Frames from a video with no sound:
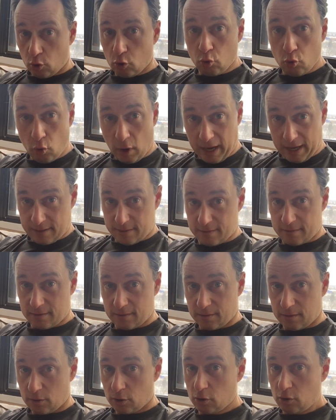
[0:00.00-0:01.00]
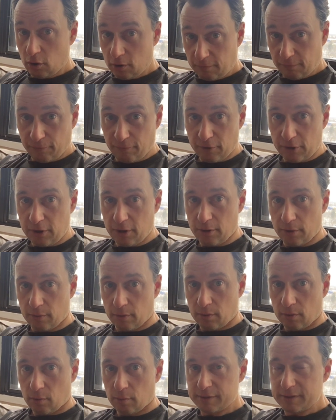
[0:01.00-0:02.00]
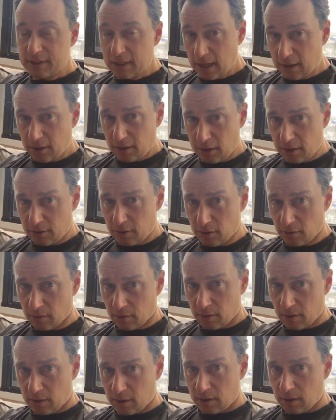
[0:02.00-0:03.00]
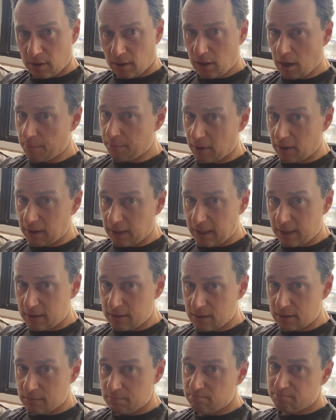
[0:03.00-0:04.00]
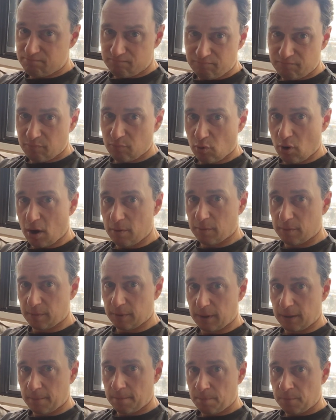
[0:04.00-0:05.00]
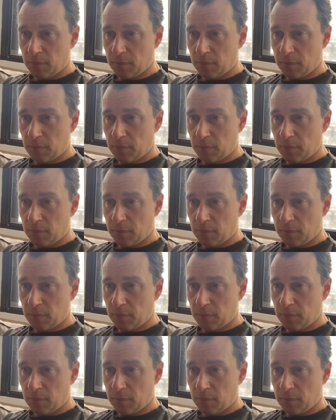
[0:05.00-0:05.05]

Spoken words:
Great, good for you. What's that going to do? A couple of leads? Probably.